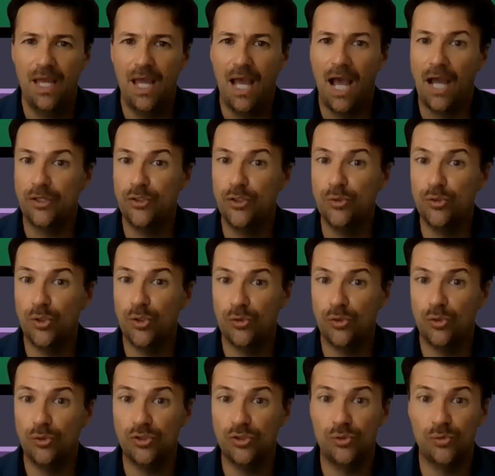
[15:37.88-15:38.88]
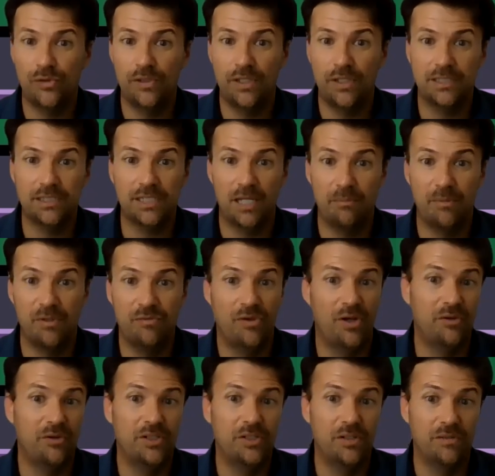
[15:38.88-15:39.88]
And you know those two things can be
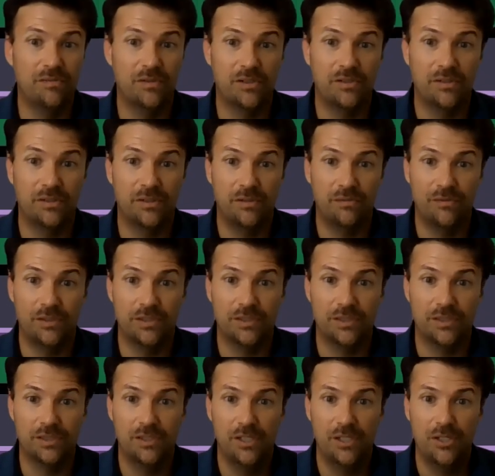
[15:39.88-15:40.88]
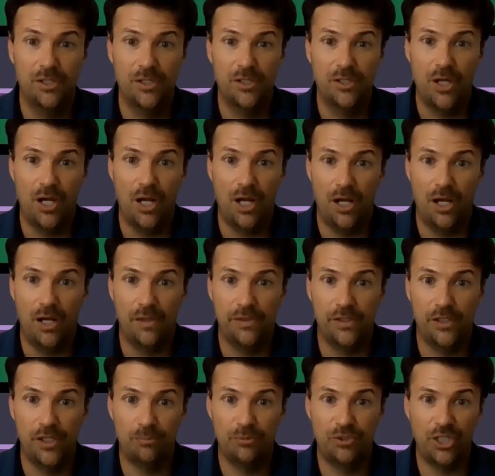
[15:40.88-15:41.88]
very different. The
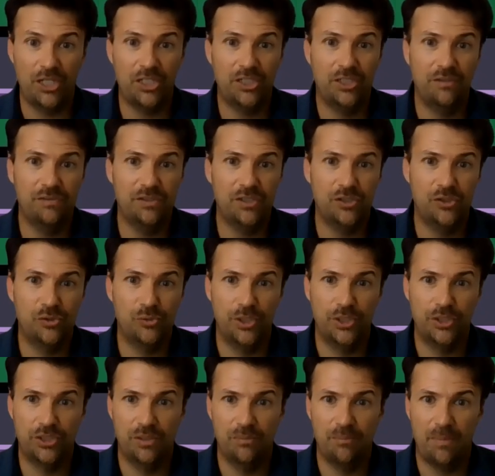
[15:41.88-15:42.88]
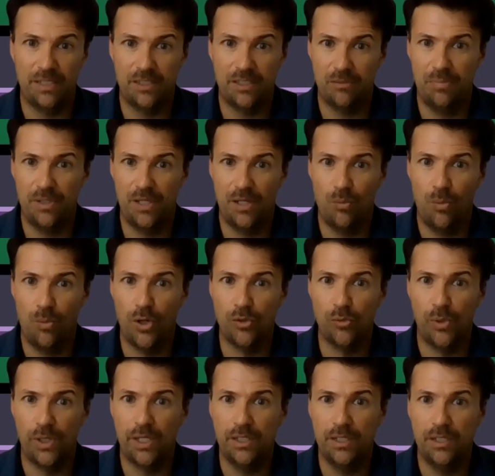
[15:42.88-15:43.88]
objective situation might appear one
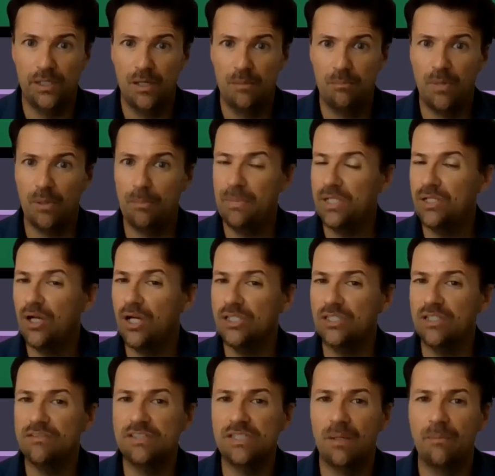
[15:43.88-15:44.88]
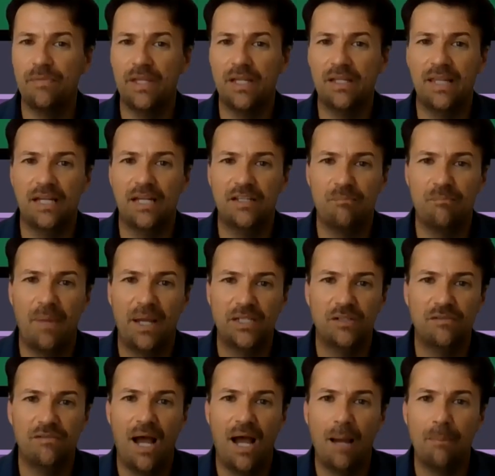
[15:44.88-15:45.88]
way, but because of something that might
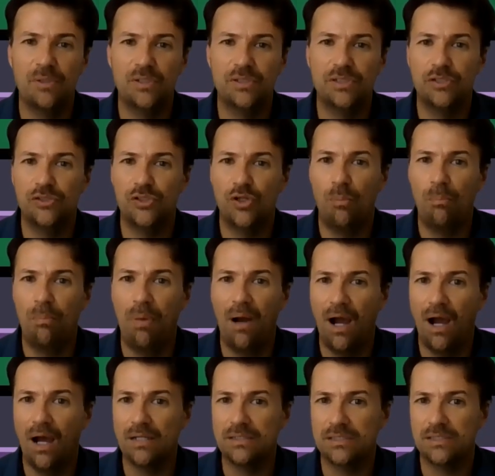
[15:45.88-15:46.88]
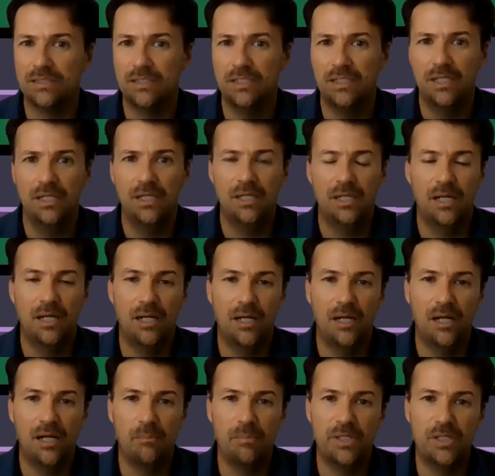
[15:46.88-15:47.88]
have happened in your past,
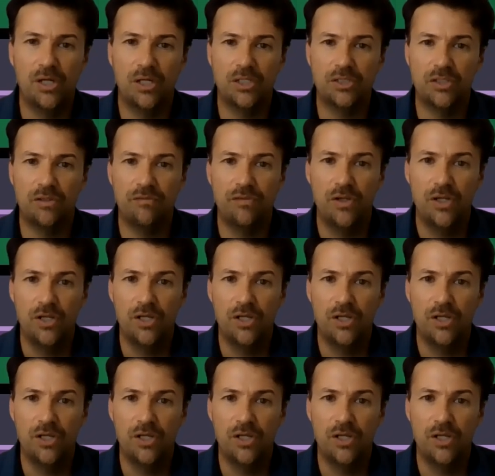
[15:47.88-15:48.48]
because of